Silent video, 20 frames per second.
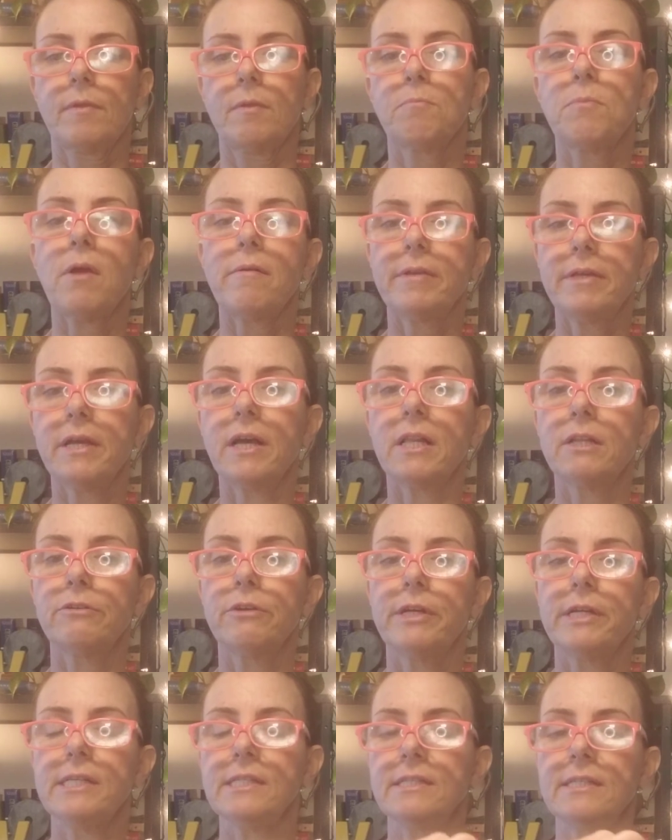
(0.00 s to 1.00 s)
probably
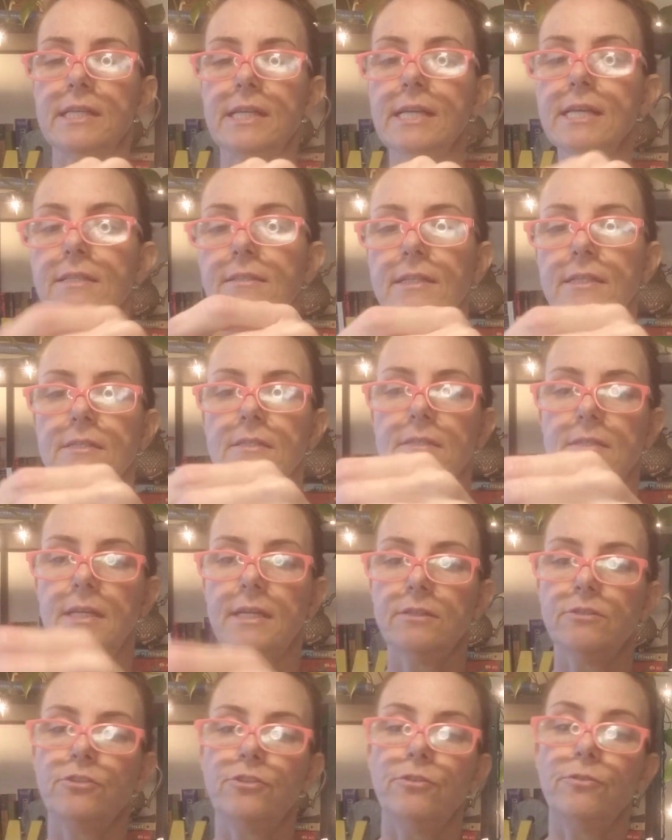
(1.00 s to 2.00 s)
coloring it is the easiest
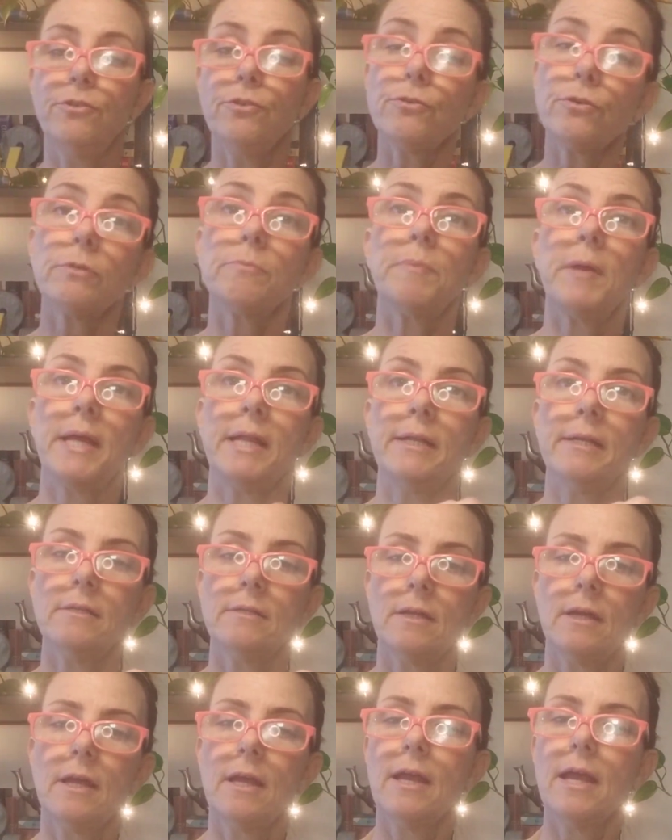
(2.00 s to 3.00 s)
thing to do. You could paint it.
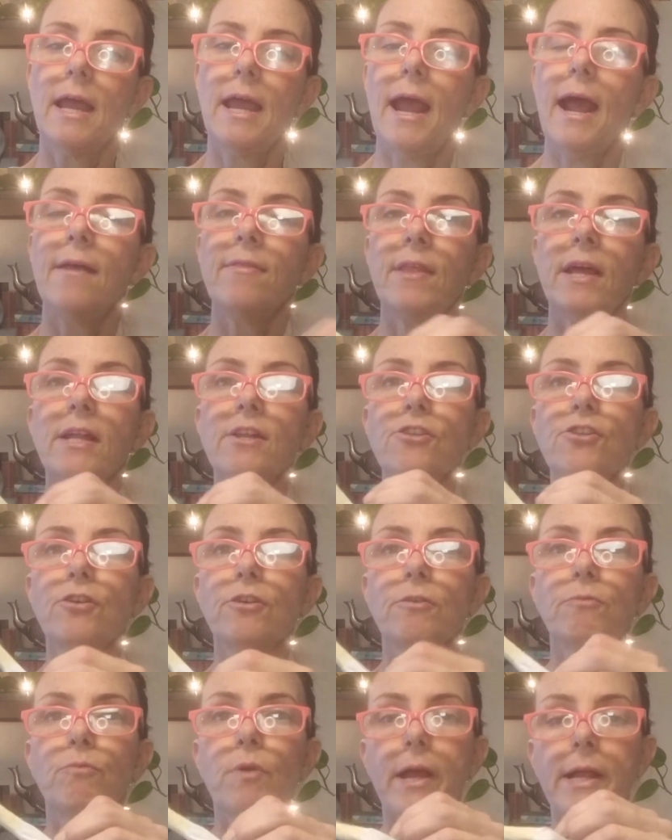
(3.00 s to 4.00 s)
And then
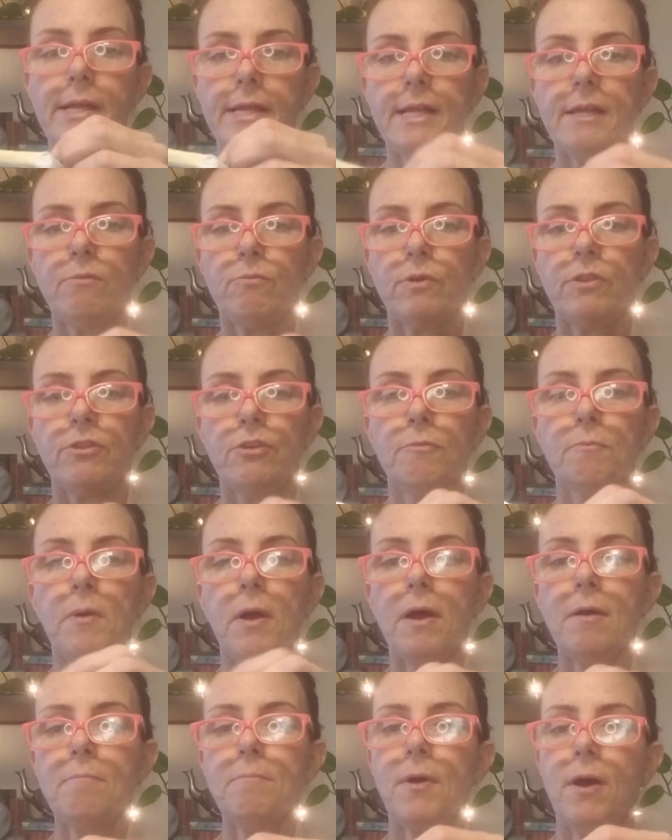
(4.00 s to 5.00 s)
you're ready with your
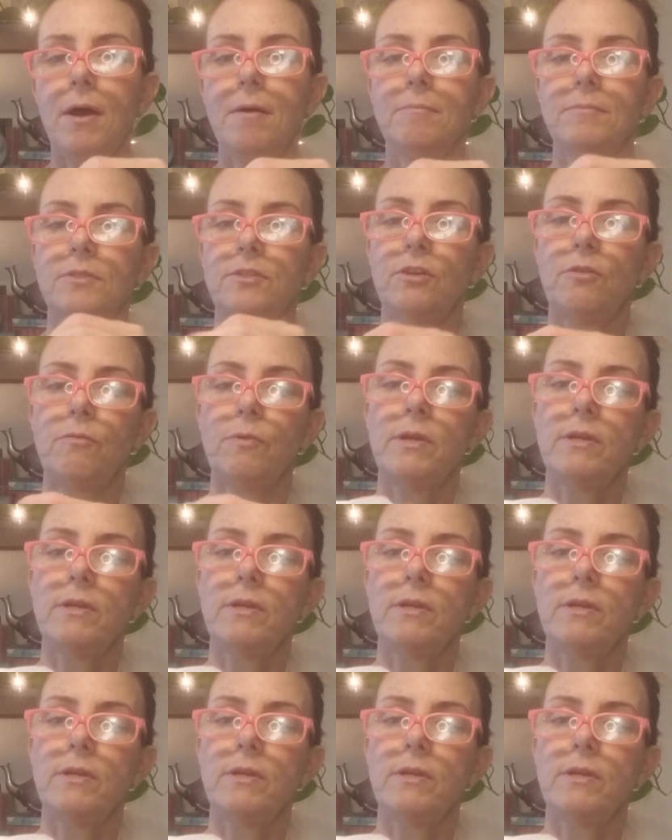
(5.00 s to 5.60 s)
pom-poms. So